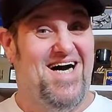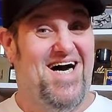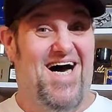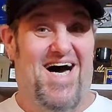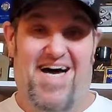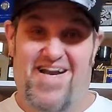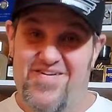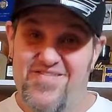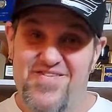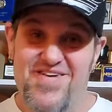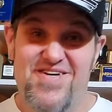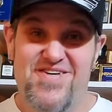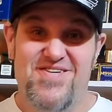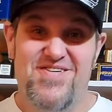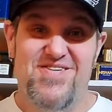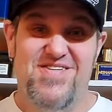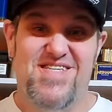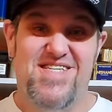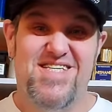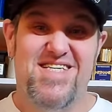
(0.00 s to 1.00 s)
I don't
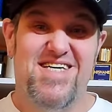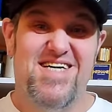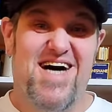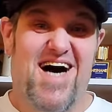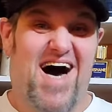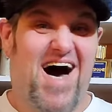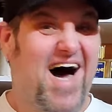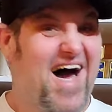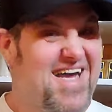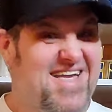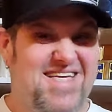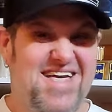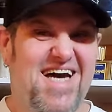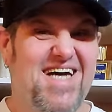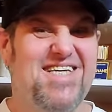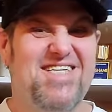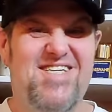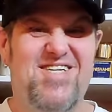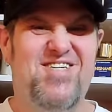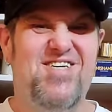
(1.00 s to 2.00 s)
use
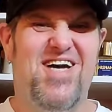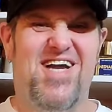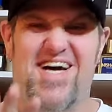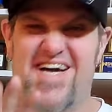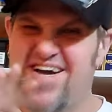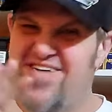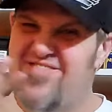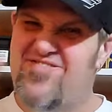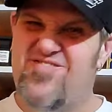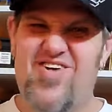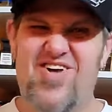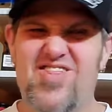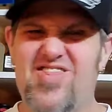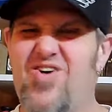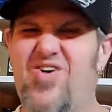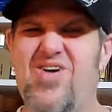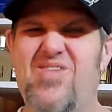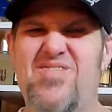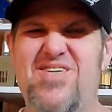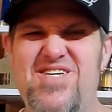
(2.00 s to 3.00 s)
high-tech shit. I got a
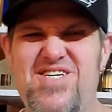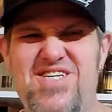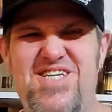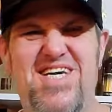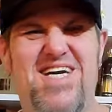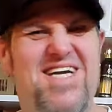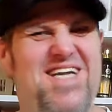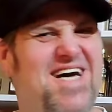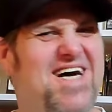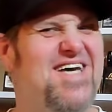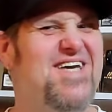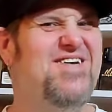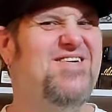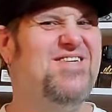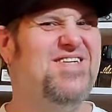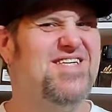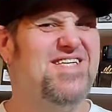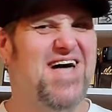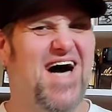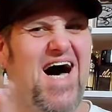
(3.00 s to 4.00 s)
front-loading machine. I
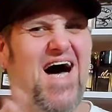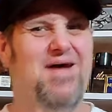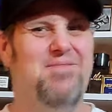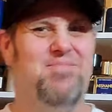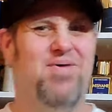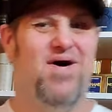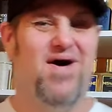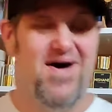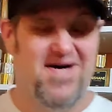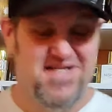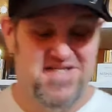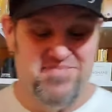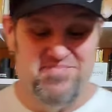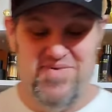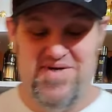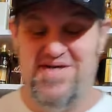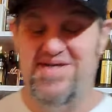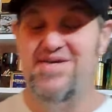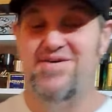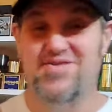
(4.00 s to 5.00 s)
use Tide Pods,
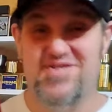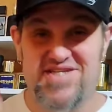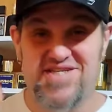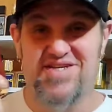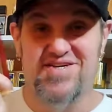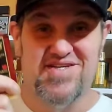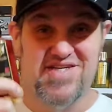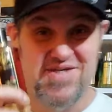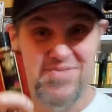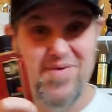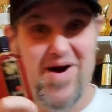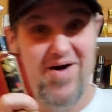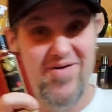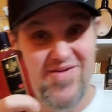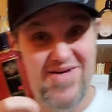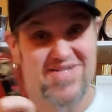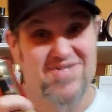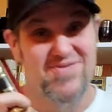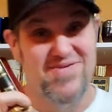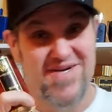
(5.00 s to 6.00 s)
but you'll still smell
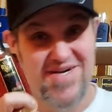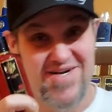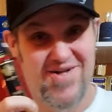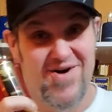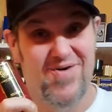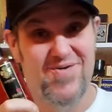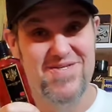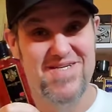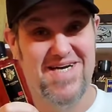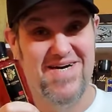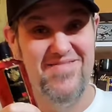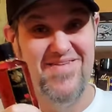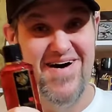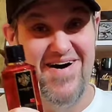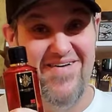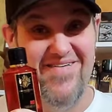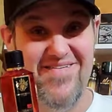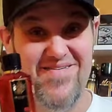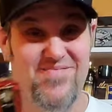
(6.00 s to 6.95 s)
this when your clothes come out.